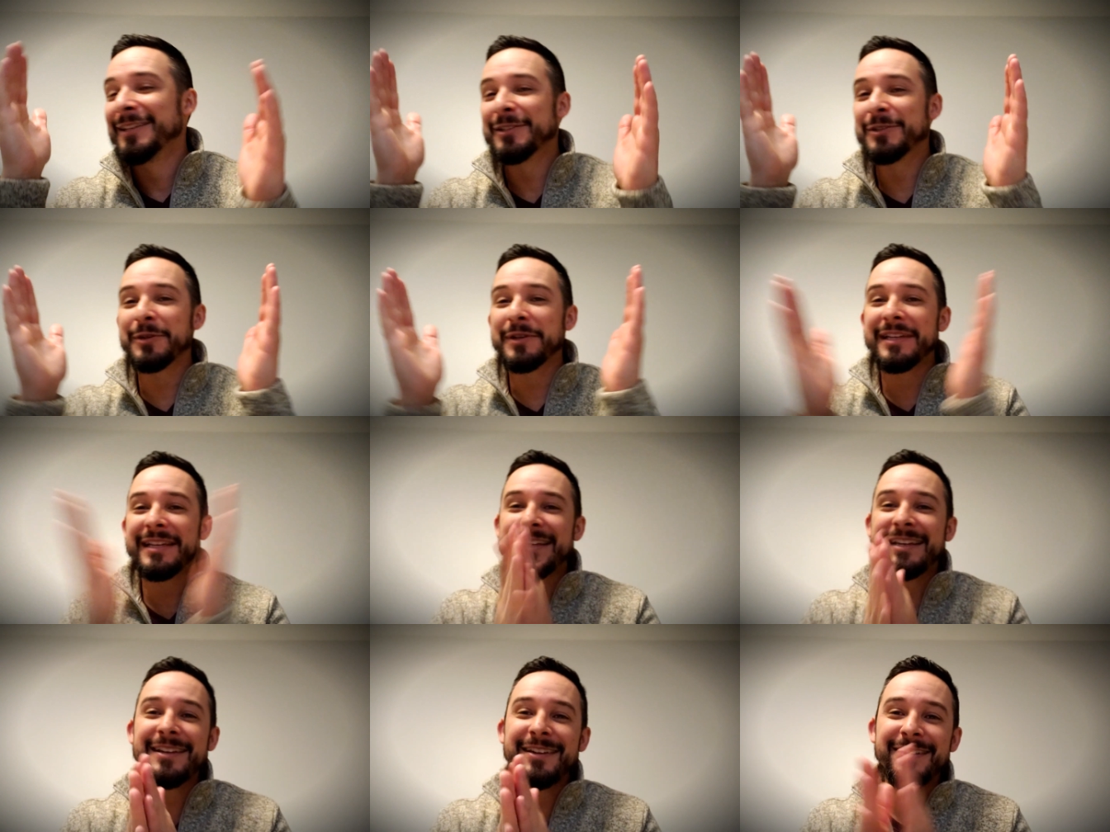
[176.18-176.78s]
So
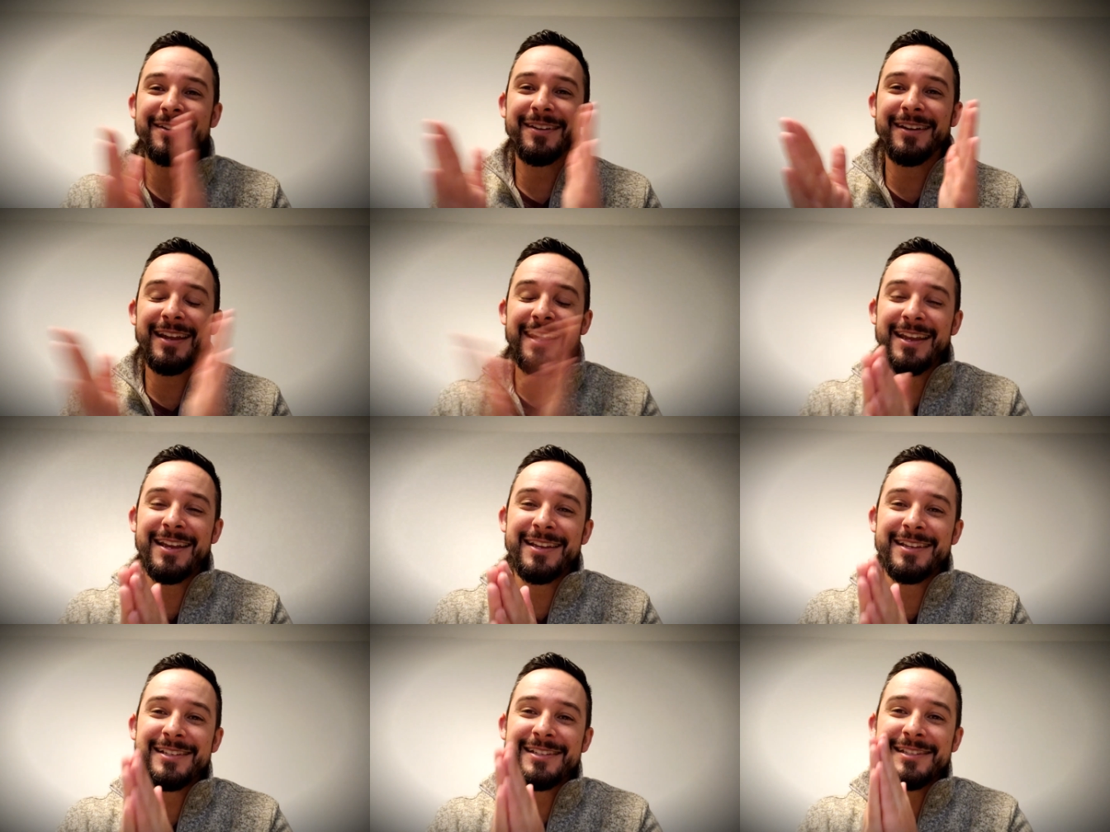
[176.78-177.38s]
here
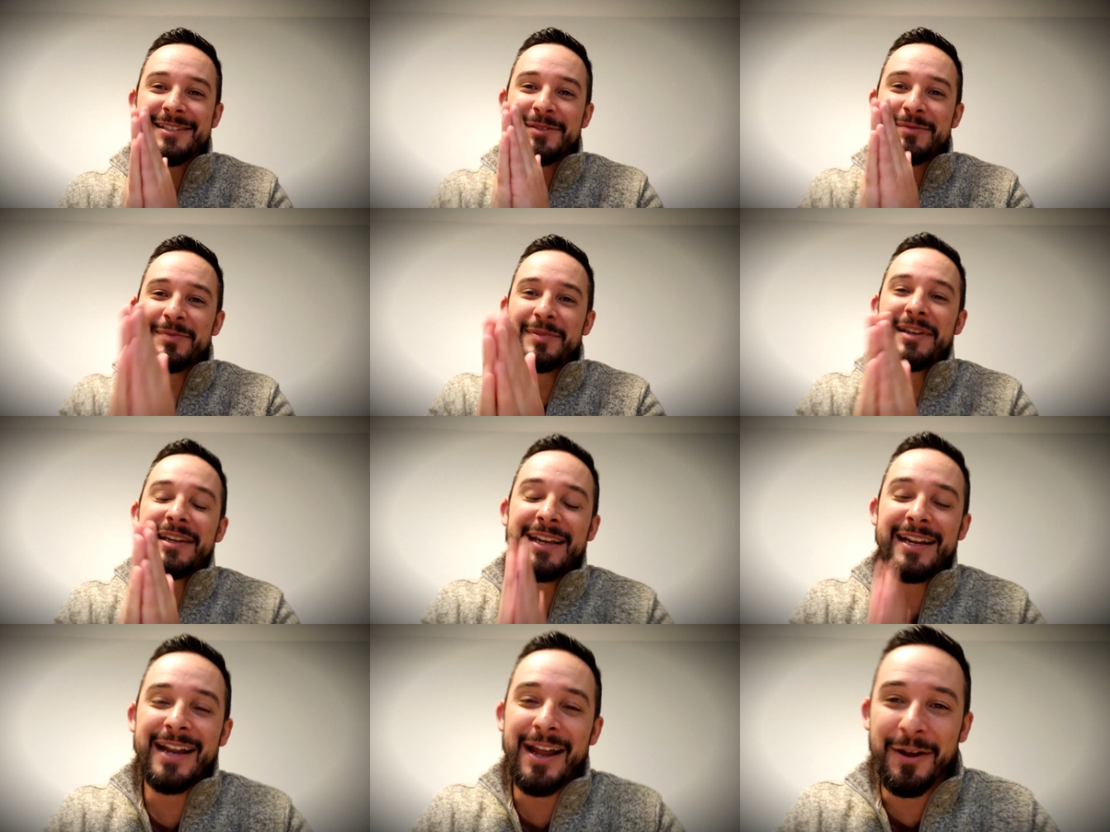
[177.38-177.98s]
is the
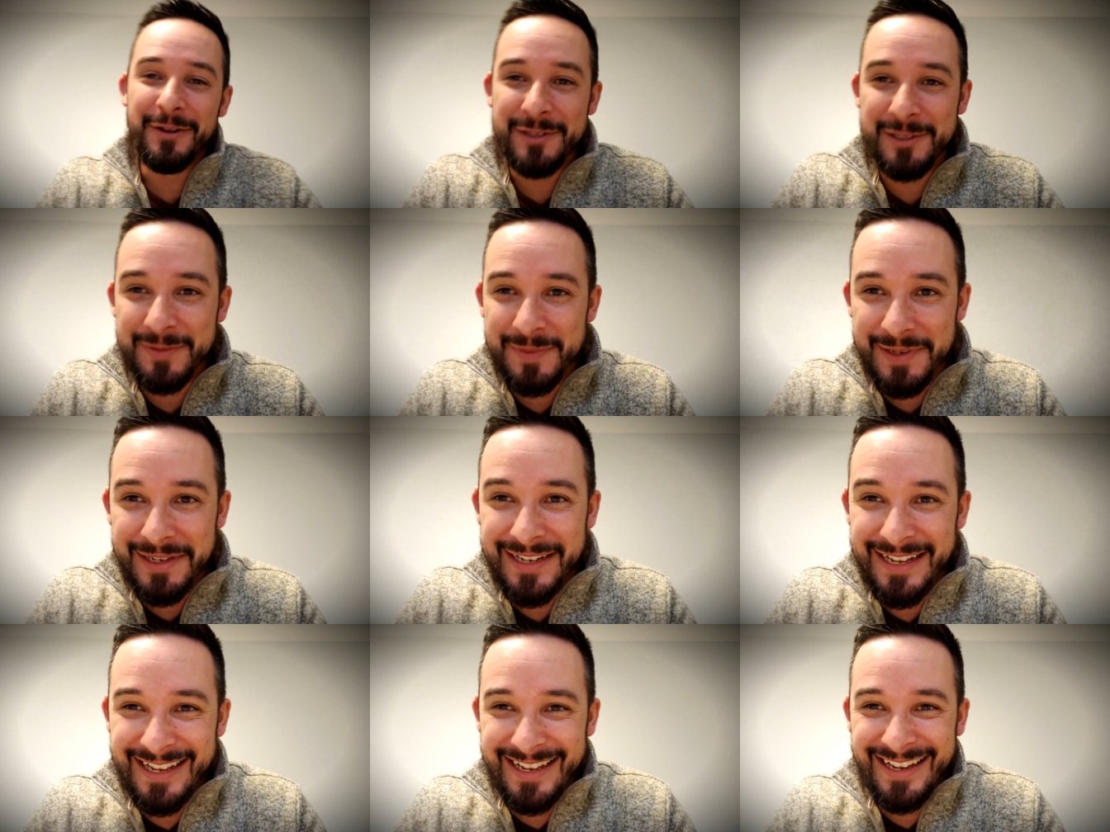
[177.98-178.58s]
big
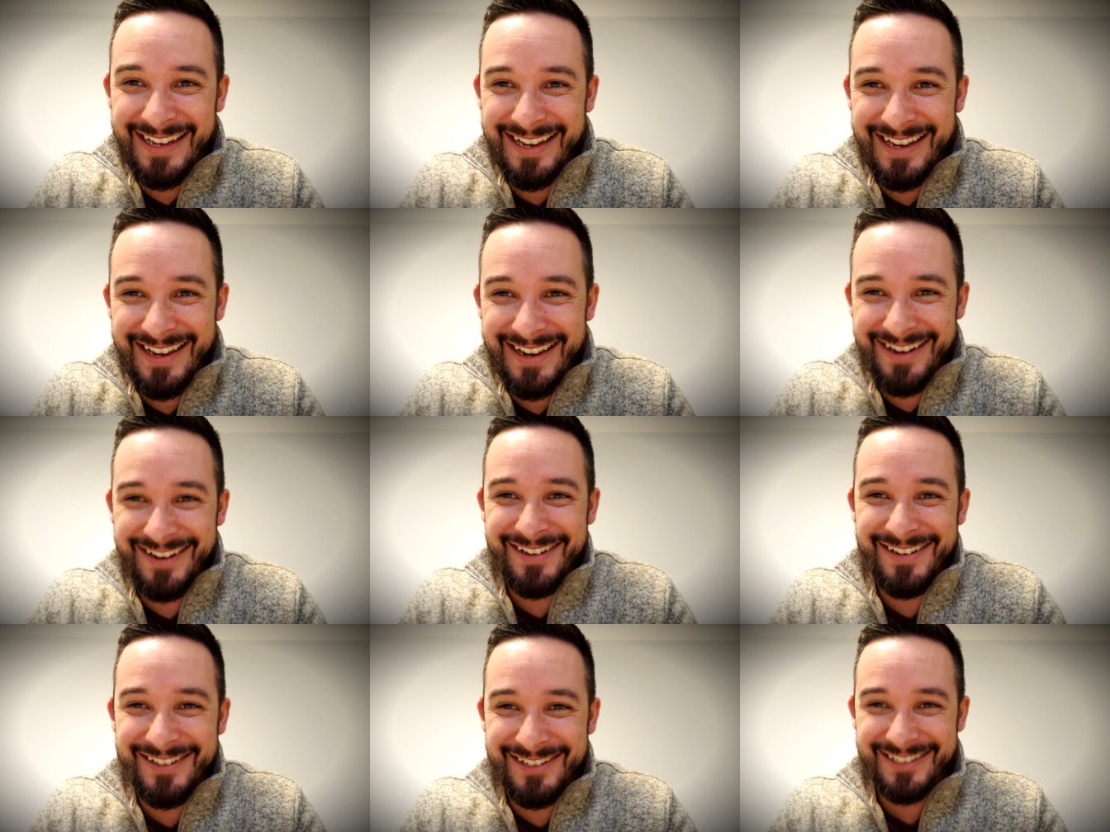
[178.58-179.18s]
announcement.
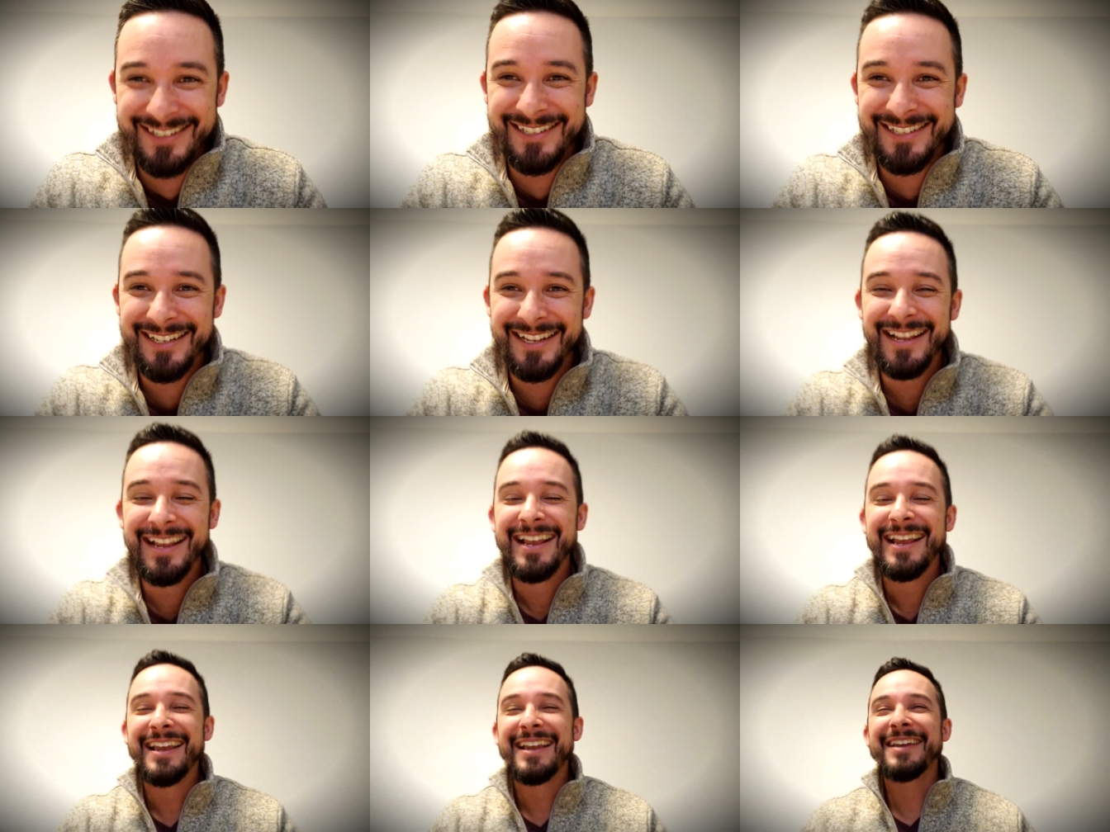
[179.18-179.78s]
Here's
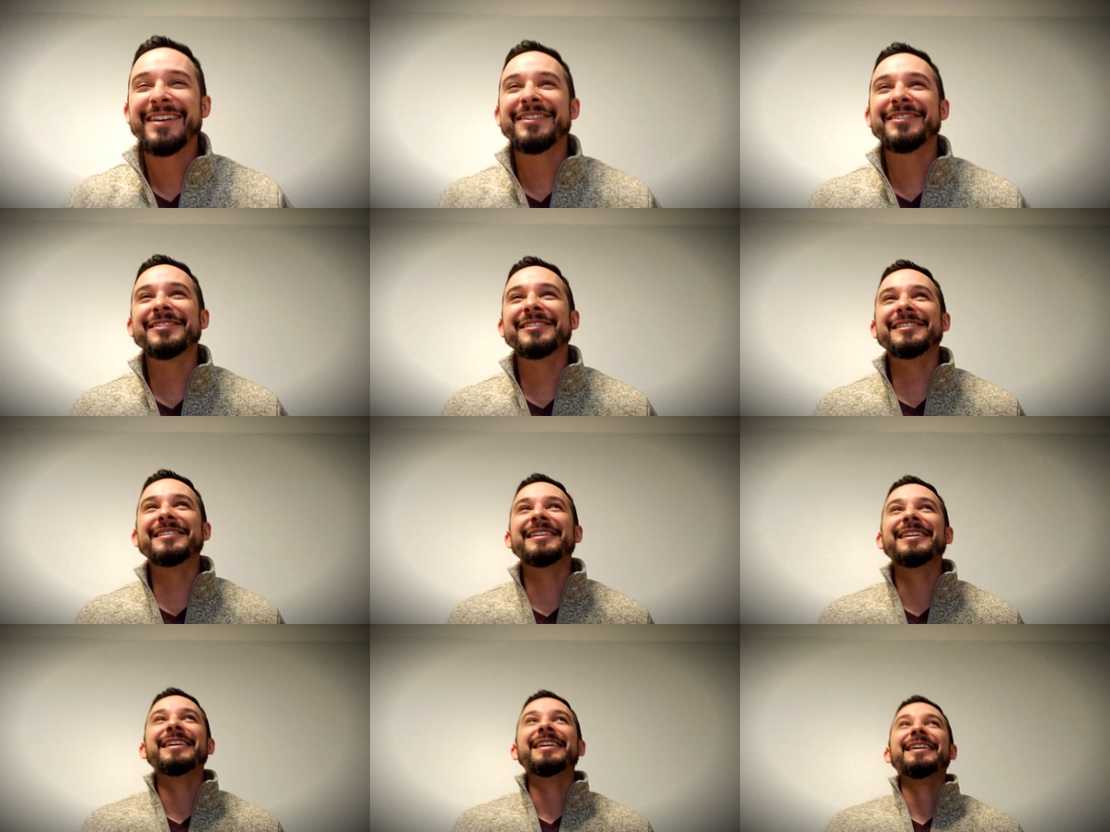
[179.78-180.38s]
it
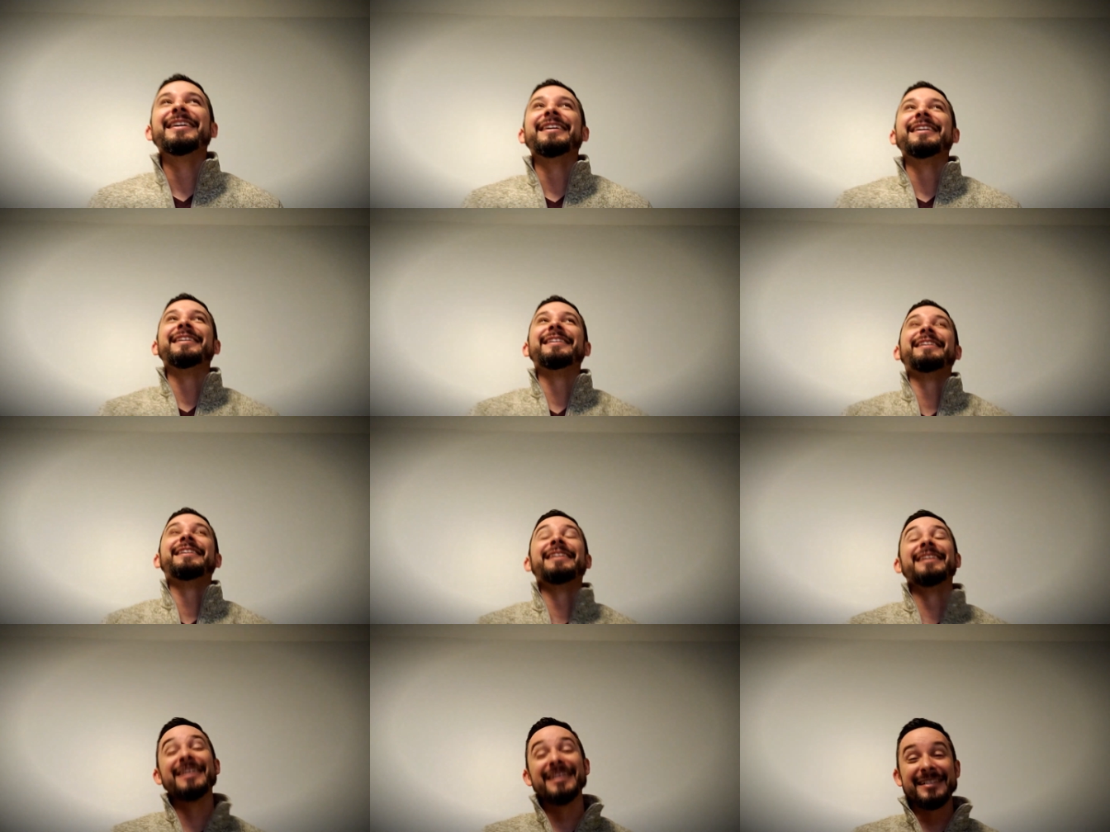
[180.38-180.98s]

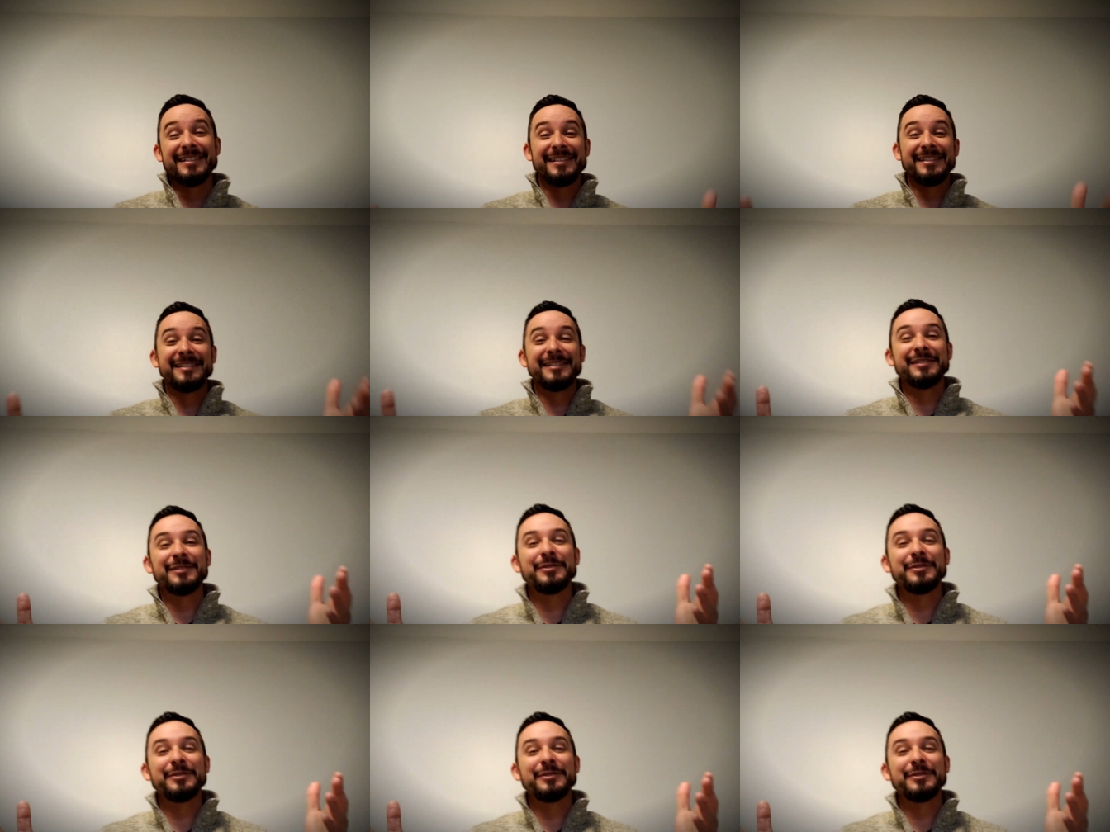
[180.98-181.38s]
is. This